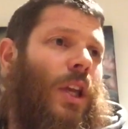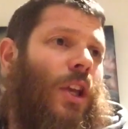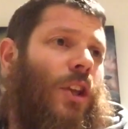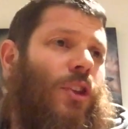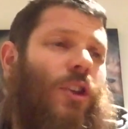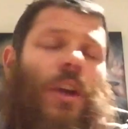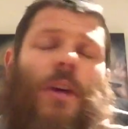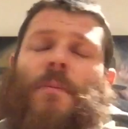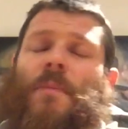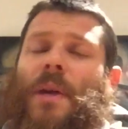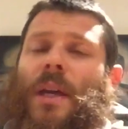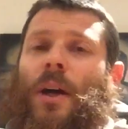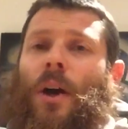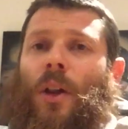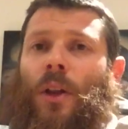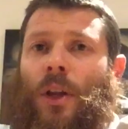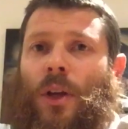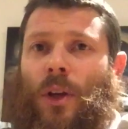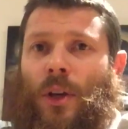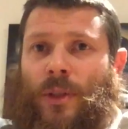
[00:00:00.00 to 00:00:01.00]
You can be a
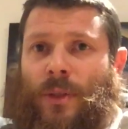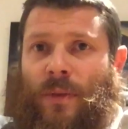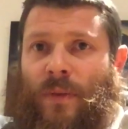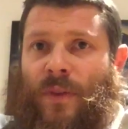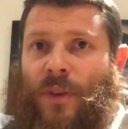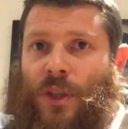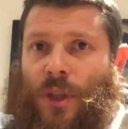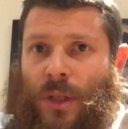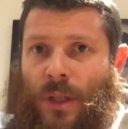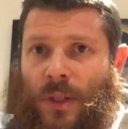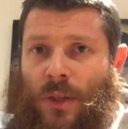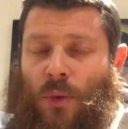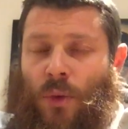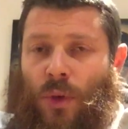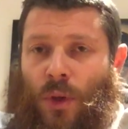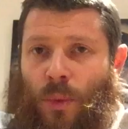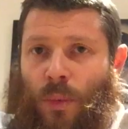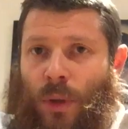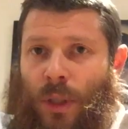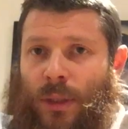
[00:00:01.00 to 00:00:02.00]
Holocaust revisionist all
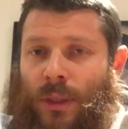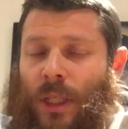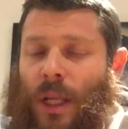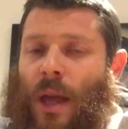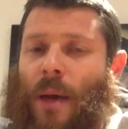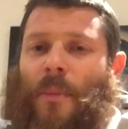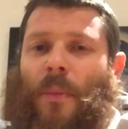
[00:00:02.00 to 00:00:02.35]
you want,